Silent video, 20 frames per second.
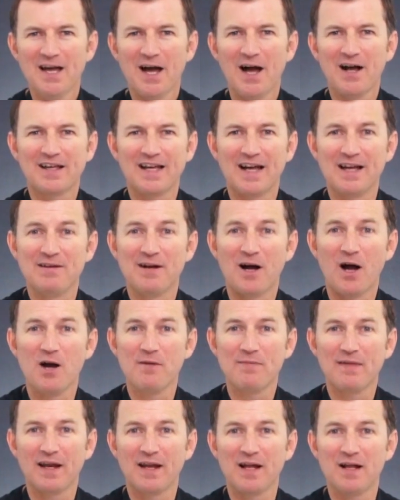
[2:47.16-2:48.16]
Okay, I
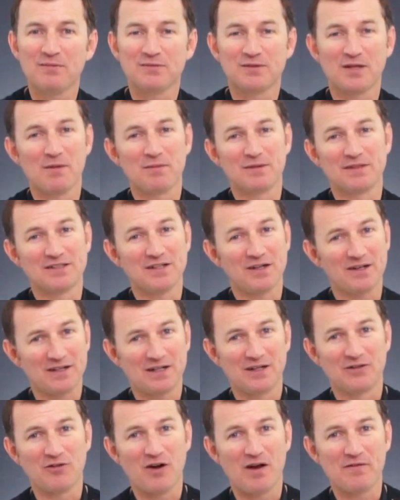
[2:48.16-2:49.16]
hope that helps. I hope it's not
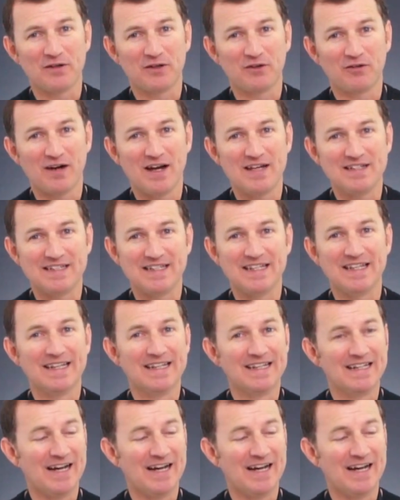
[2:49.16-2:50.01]
going to drive you crazy.